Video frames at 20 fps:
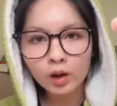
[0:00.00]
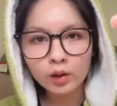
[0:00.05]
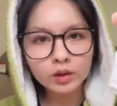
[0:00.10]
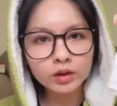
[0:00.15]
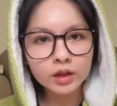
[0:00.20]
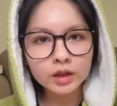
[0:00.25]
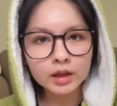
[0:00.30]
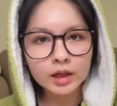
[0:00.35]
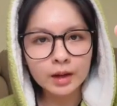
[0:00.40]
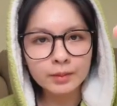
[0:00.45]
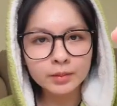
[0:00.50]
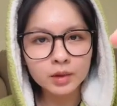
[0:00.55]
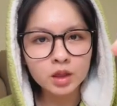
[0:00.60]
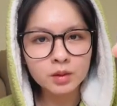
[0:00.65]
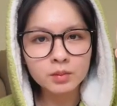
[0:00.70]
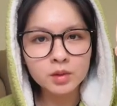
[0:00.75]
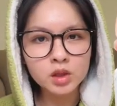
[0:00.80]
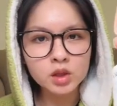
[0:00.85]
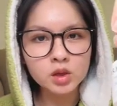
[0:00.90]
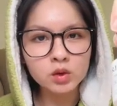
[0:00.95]
think I'm gonna
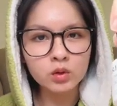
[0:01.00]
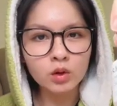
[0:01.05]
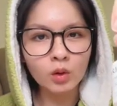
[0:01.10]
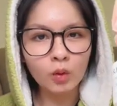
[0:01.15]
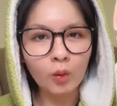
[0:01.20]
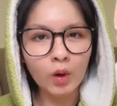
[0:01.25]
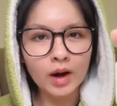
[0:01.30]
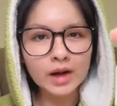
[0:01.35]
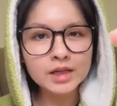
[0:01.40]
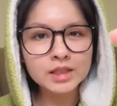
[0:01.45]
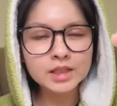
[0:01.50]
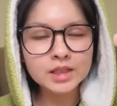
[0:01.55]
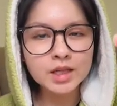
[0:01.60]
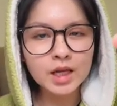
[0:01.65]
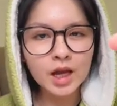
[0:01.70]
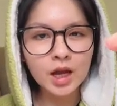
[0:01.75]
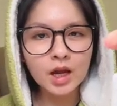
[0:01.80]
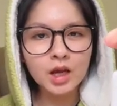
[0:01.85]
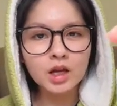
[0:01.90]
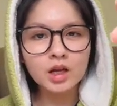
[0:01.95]
be doing white
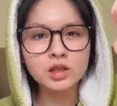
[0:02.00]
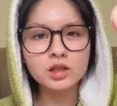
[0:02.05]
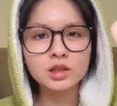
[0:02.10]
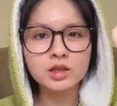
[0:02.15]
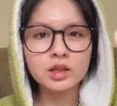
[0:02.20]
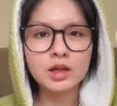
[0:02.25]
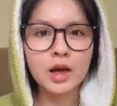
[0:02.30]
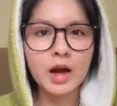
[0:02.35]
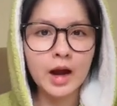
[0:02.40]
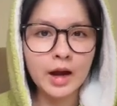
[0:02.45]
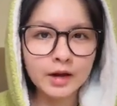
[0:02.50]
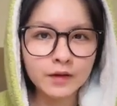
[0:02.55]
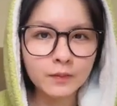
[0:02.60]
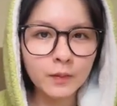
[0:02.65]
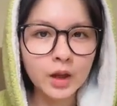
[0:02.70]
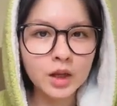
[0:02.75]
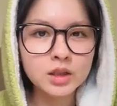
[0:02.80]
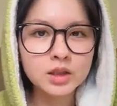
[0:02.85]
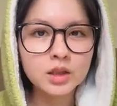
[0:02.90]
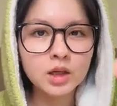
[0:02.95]
today. It's kind of
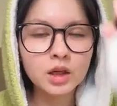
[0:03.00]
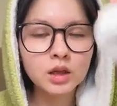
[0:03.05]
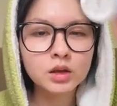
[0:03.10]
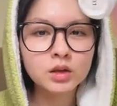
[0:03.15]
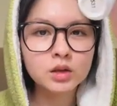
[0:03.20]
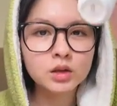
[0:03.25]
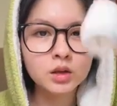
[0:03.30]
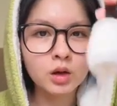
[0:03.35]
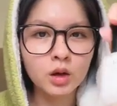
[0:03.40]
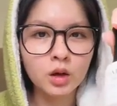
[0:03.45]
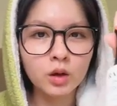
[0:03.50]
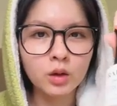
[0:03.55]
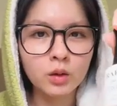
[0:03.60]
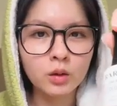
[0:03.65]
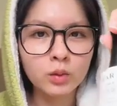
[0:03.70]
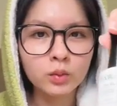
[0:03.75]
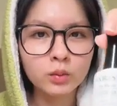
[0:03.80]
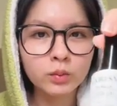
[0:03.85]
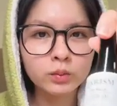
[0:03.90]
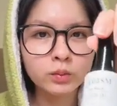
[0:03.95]
basic,
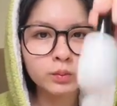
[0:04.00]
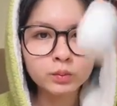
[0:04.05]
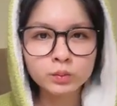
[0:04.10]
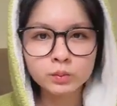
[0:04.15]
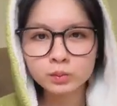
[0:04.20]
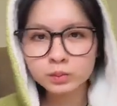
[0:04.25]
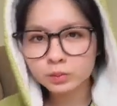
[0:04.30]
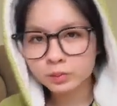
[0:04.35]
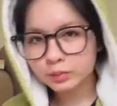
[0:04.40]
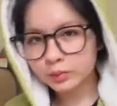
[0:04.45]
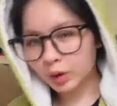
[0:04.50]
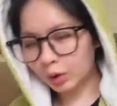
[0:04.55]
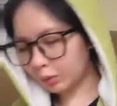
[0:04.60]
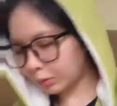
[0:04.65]
so nope.